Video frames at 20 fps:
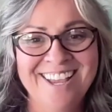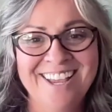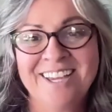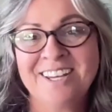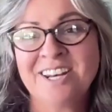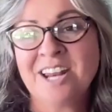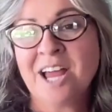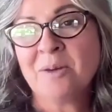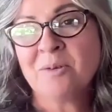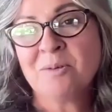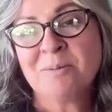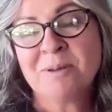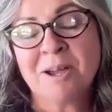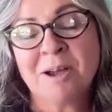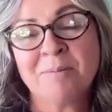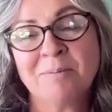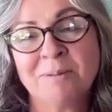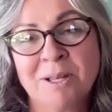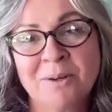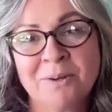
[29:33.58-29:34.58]
And I will be
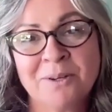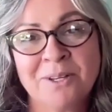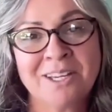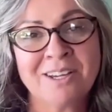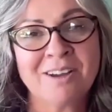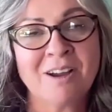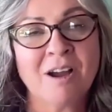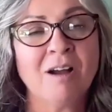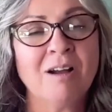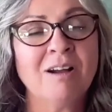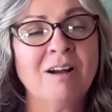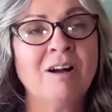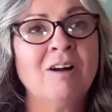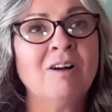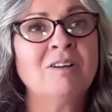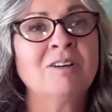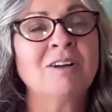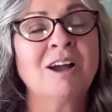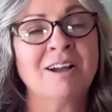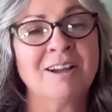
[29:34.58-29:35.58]
uploading
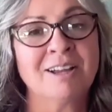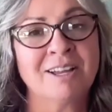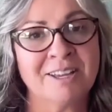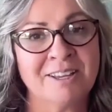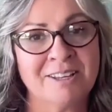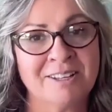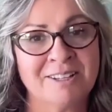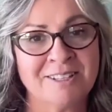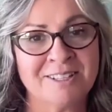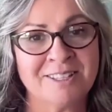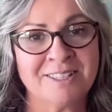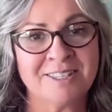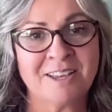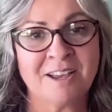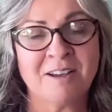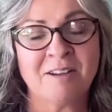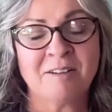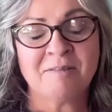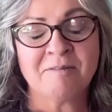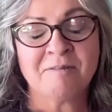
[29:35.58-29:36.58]
all kinds
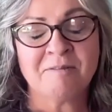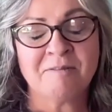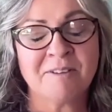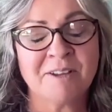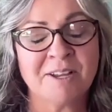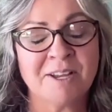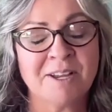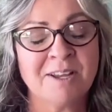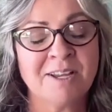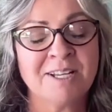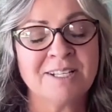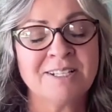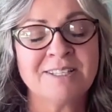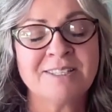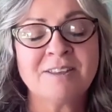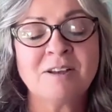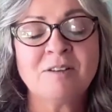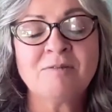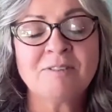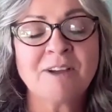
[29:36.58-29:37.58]
of
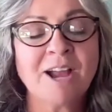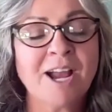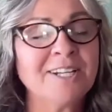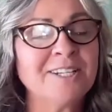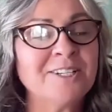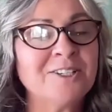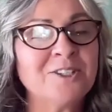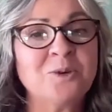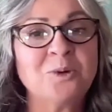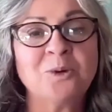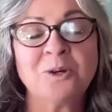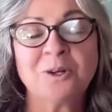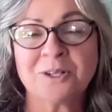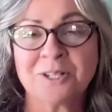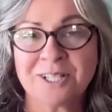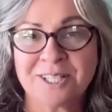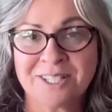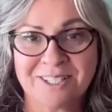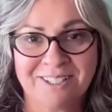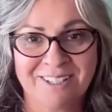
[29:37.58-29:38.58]
self-guided
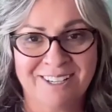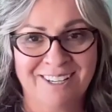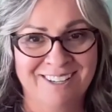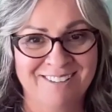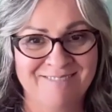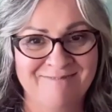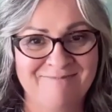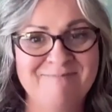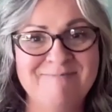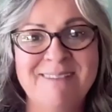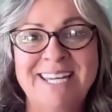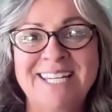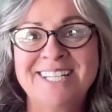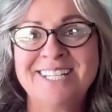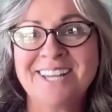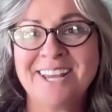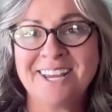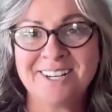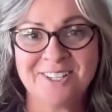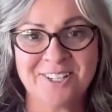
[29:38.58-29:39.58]
tours,
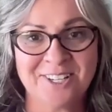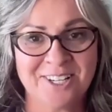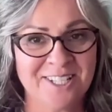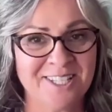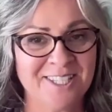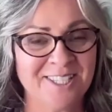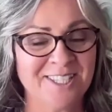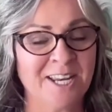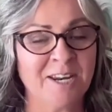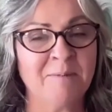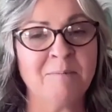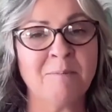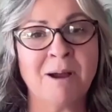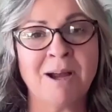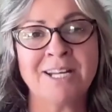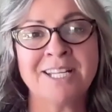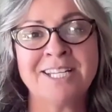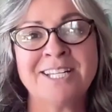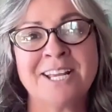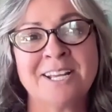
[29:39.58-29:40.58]
meditations, and
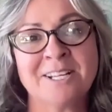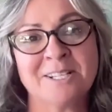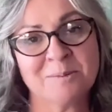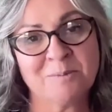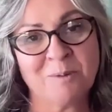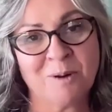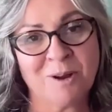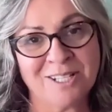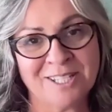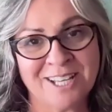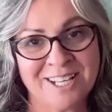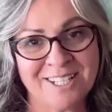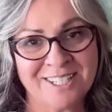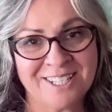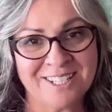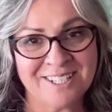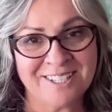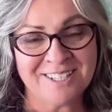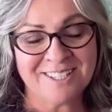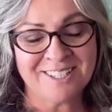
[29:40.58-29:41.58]
embodied dance
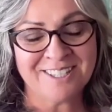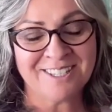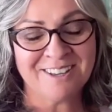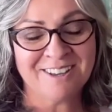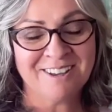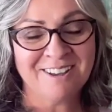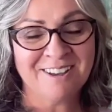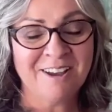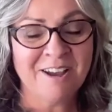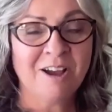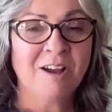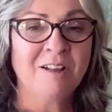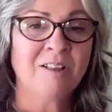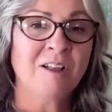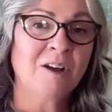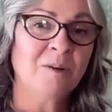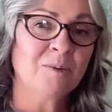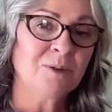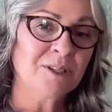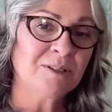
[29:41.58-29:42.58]
processes,
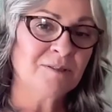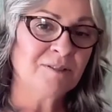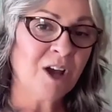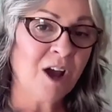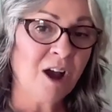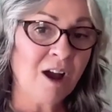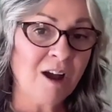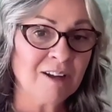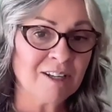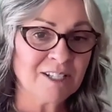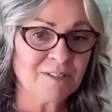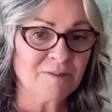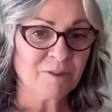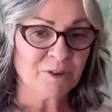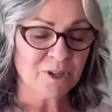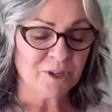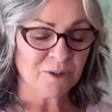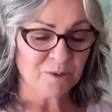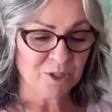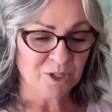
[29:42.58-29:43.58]
along with talks
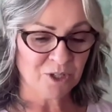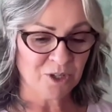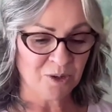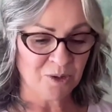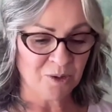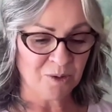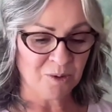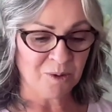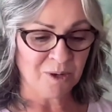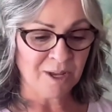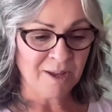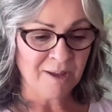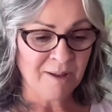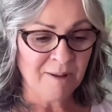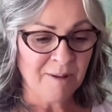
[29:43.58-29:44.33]
for you to